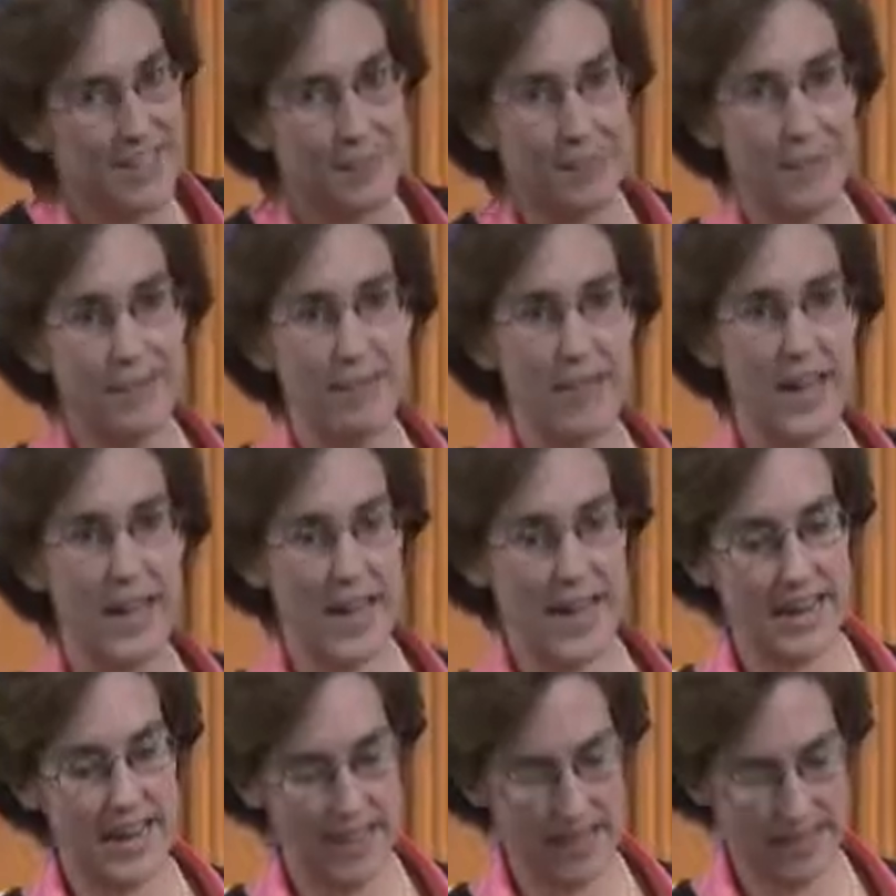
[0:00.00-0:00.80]

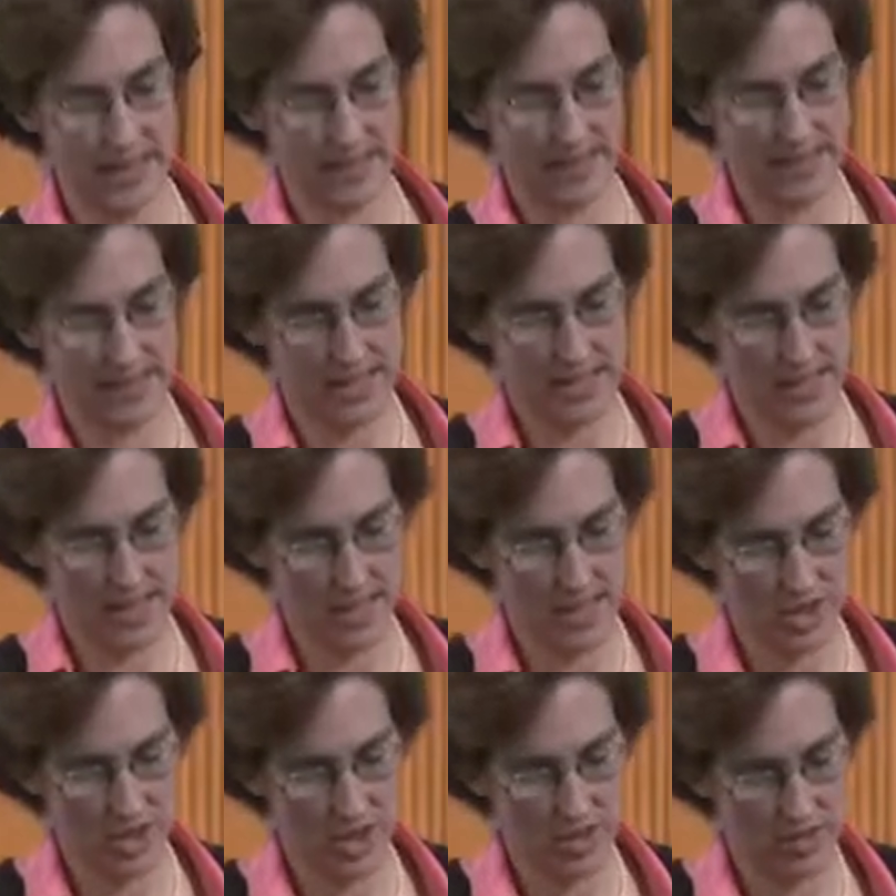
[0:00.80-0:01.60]
inveigh against the
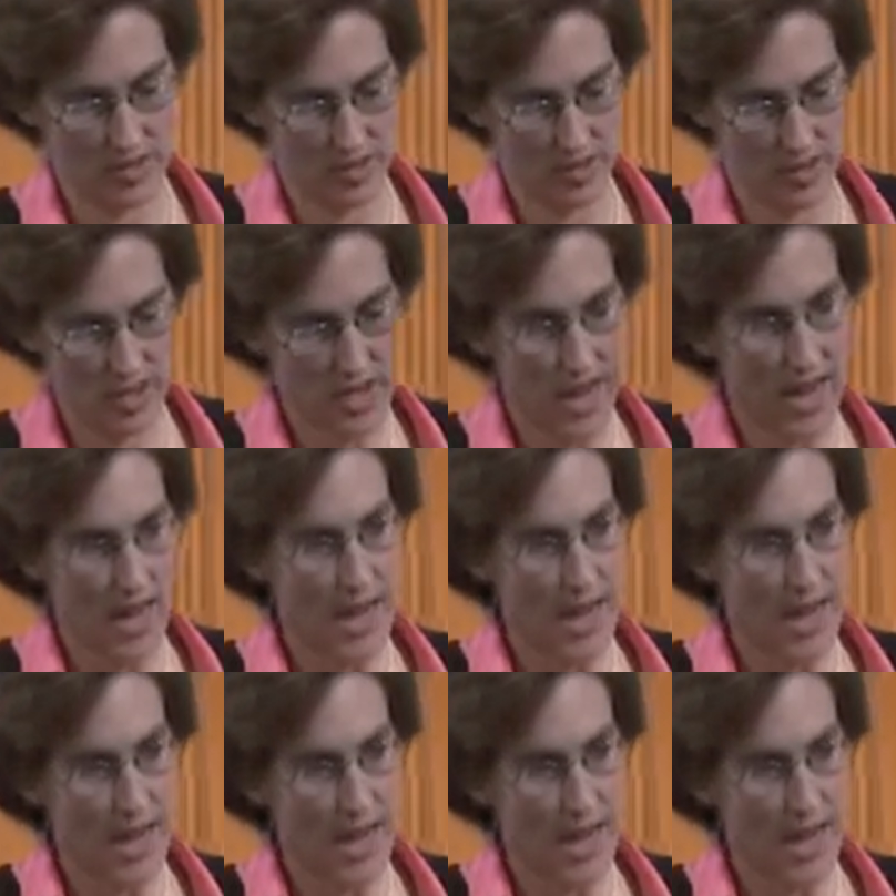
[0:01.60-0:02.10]
nations.